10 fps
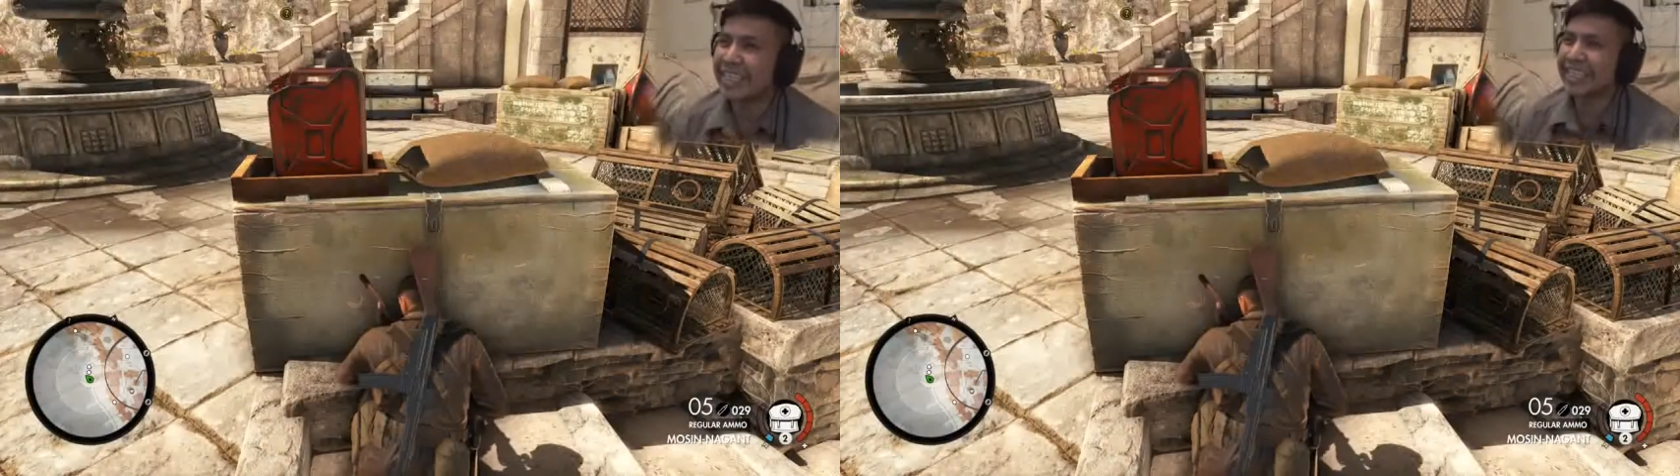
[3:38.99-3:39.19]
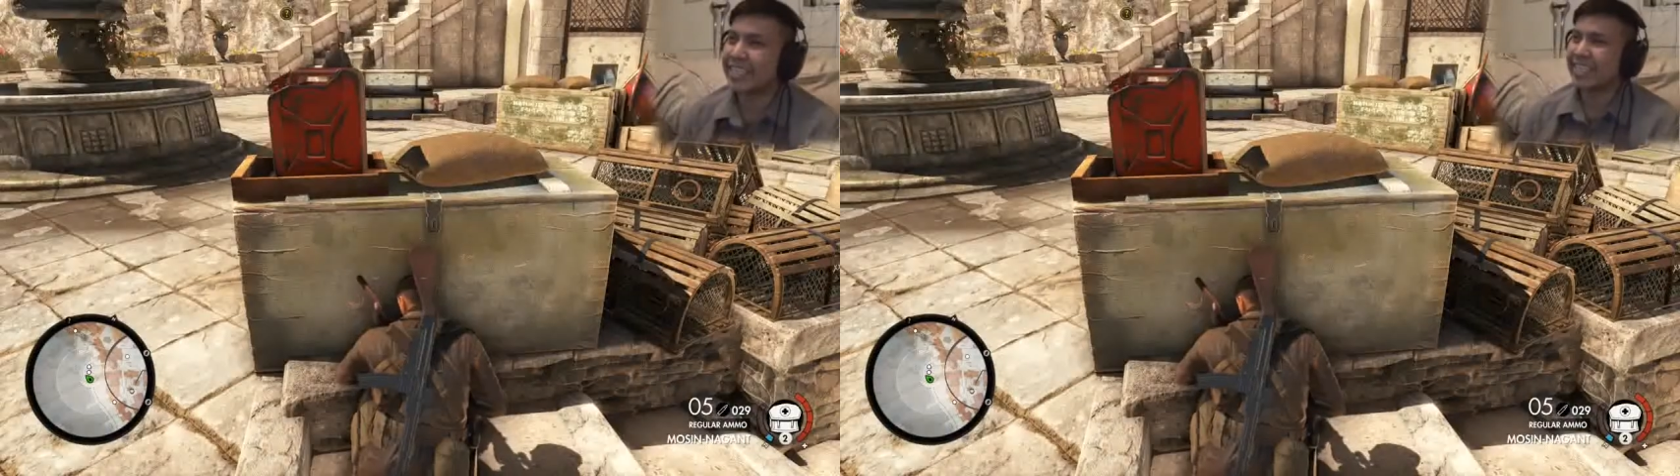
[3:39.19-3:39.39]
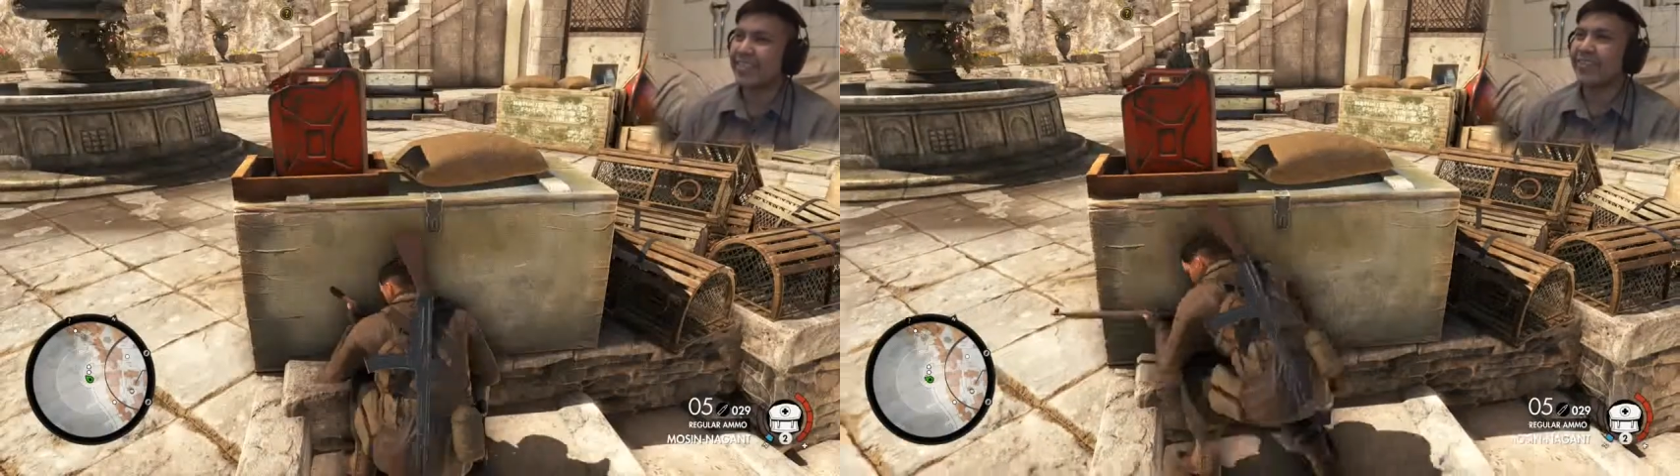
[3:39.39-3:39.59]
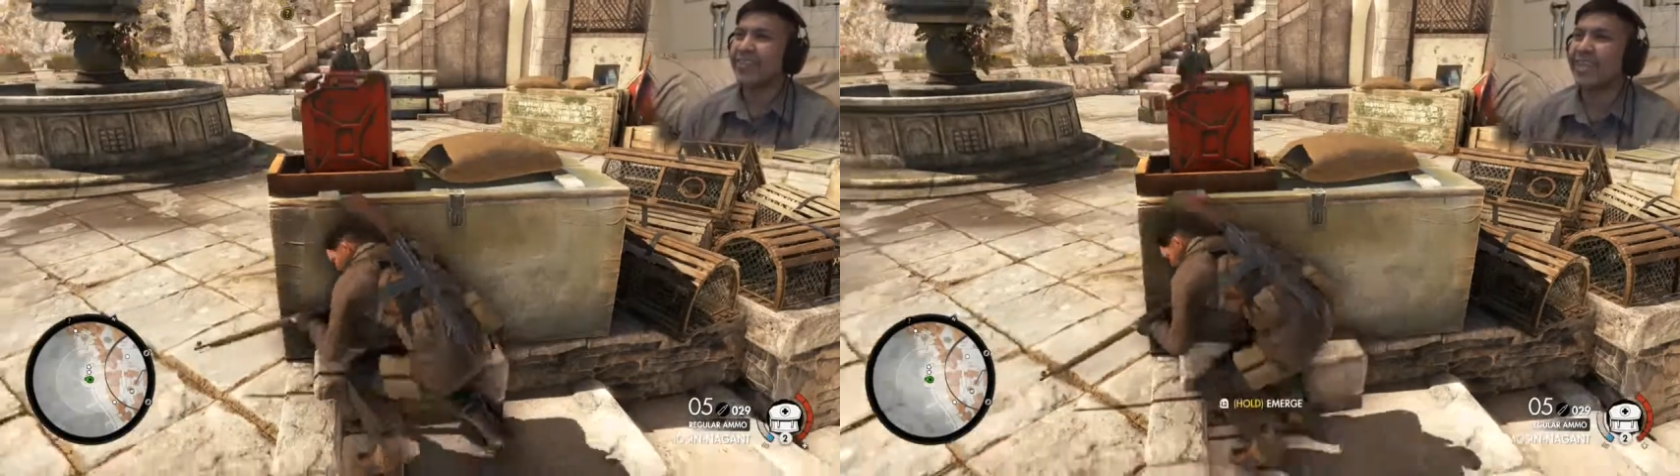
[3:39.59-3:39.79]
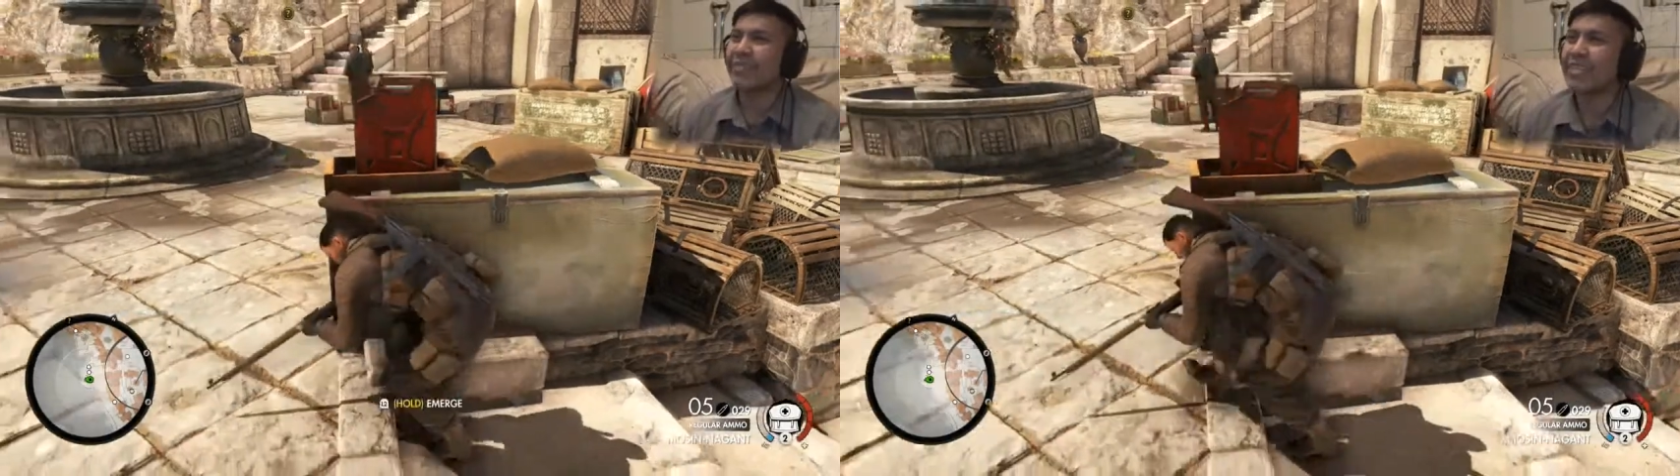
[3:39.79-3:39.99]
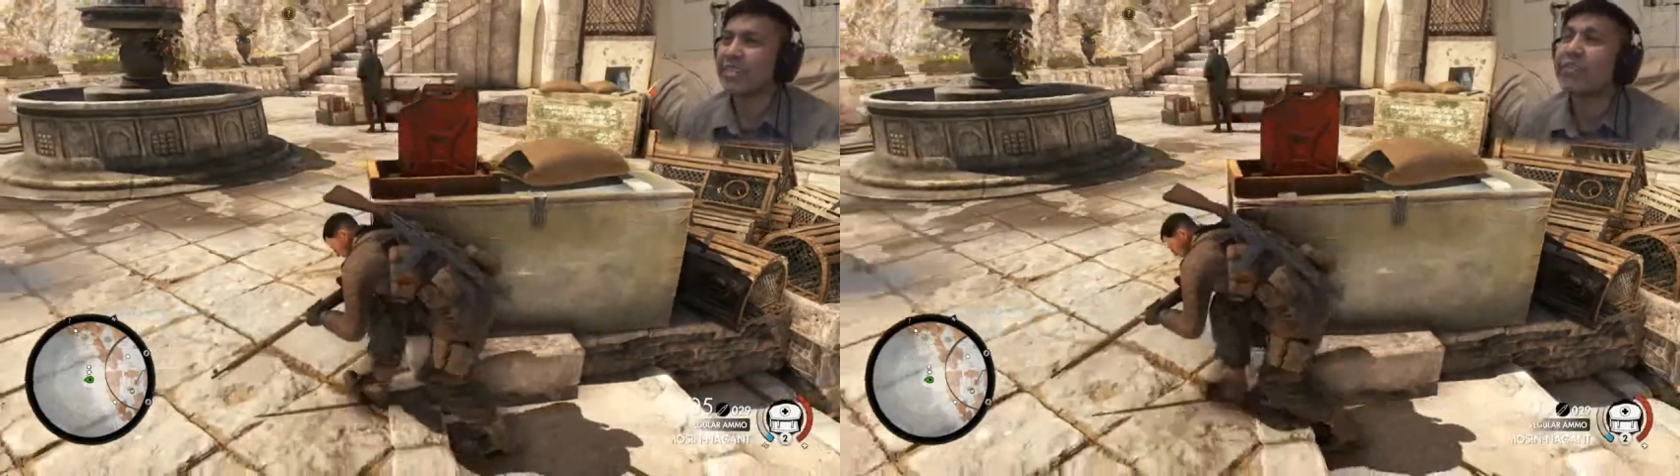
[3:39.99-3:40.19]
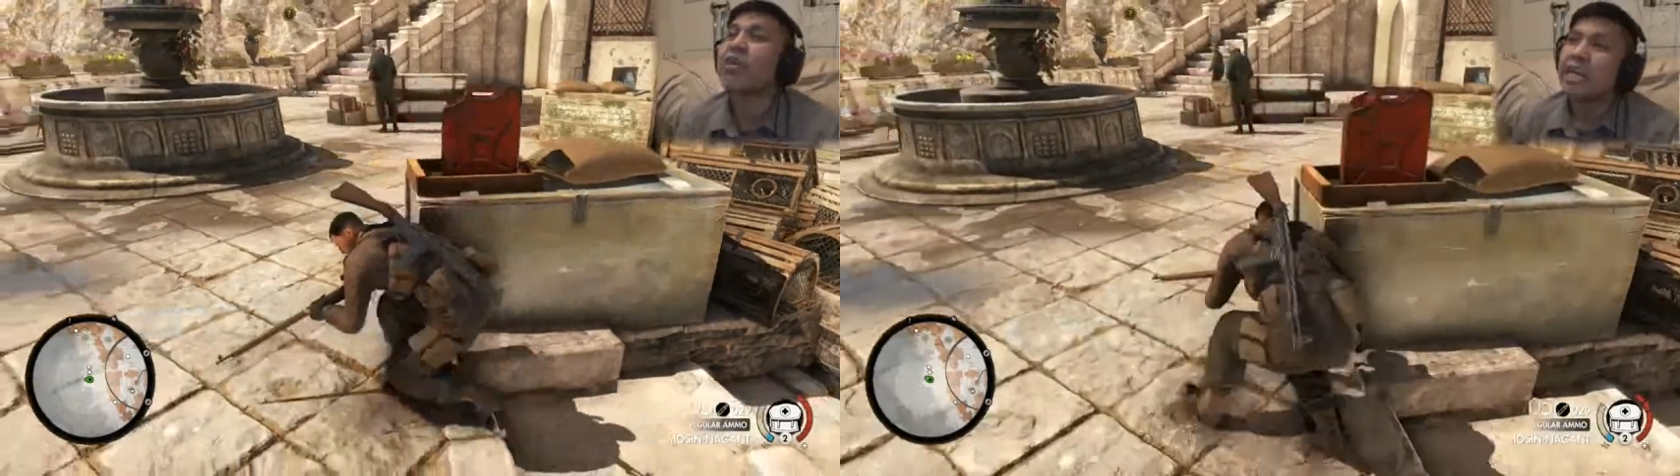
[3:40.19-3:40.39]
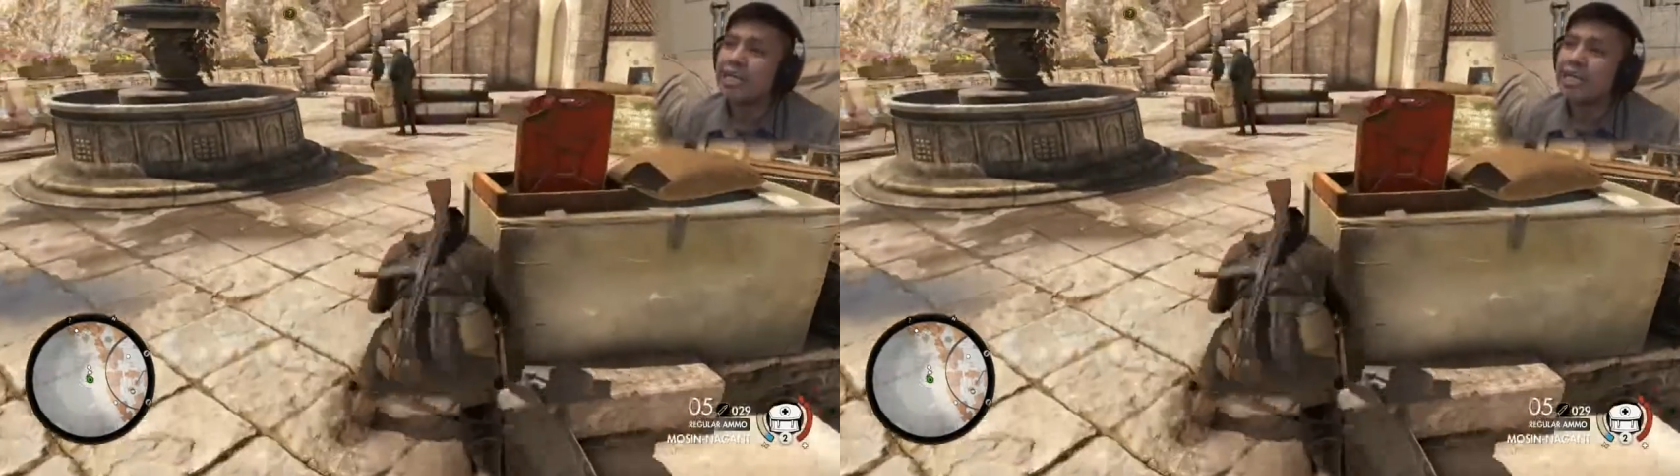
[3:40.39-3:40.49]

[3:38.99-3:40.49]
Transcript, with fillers: is such a cool game. It's a